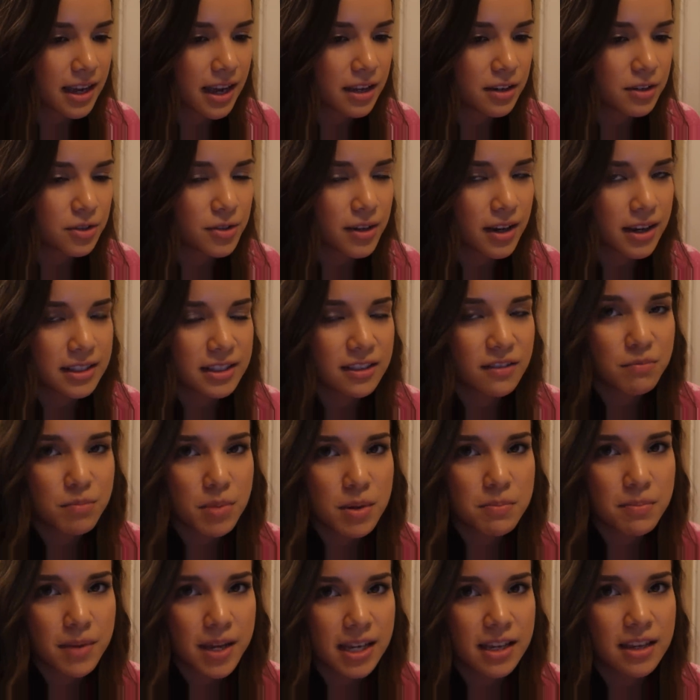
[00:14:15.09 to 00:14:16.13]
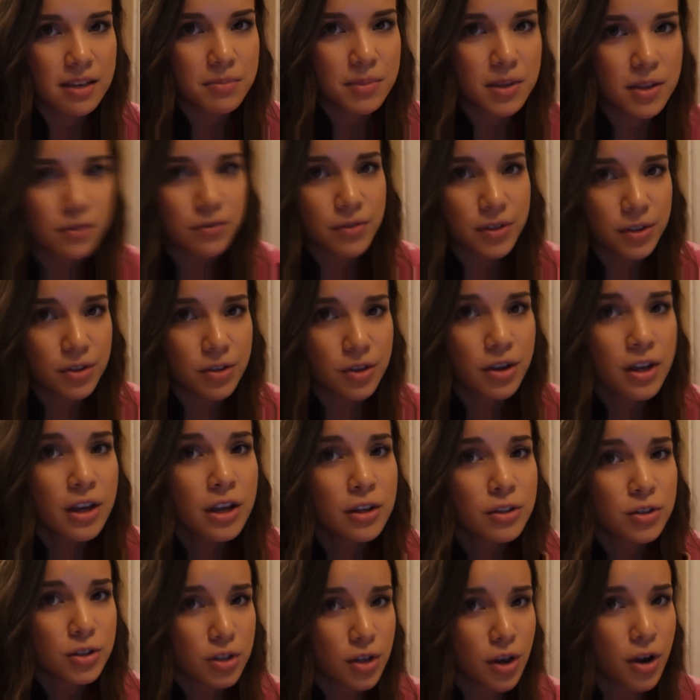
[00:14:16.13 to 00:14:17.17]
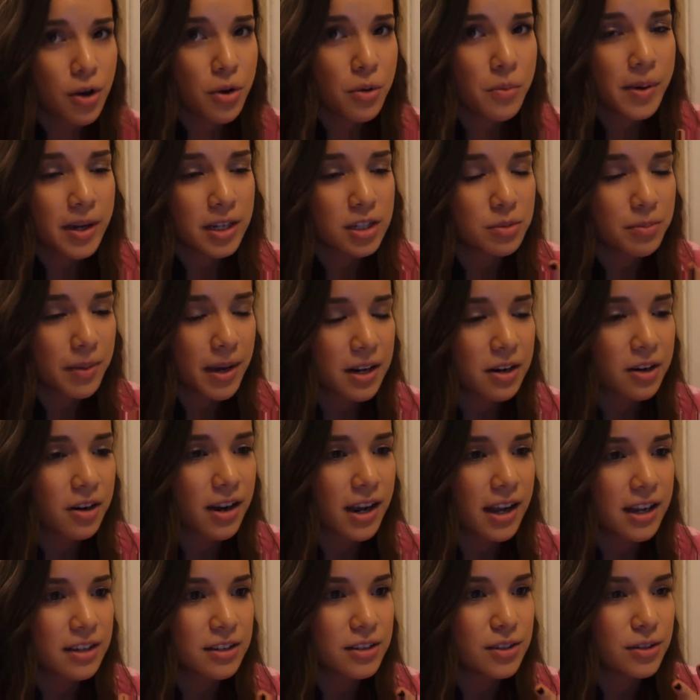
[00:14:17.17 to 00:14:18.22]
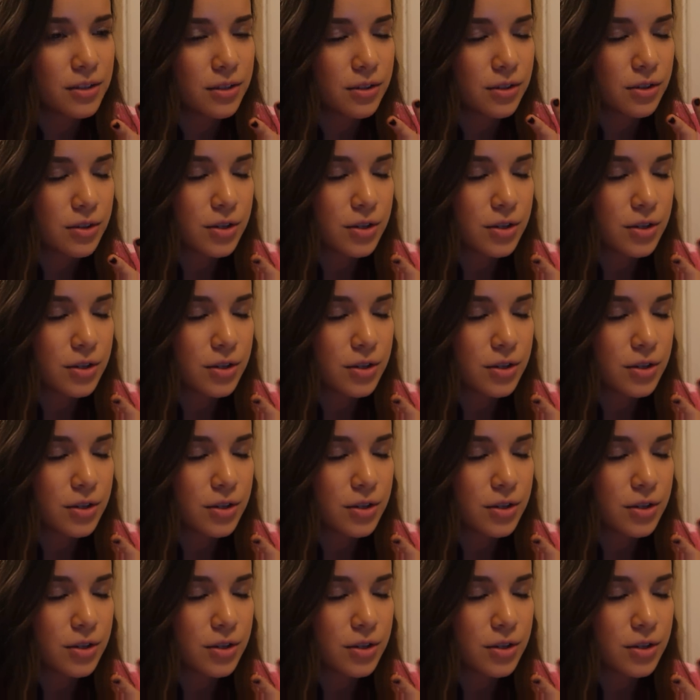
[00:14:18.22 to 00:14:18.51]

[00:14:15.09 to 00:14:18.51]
and you guys have been making me feel so much better and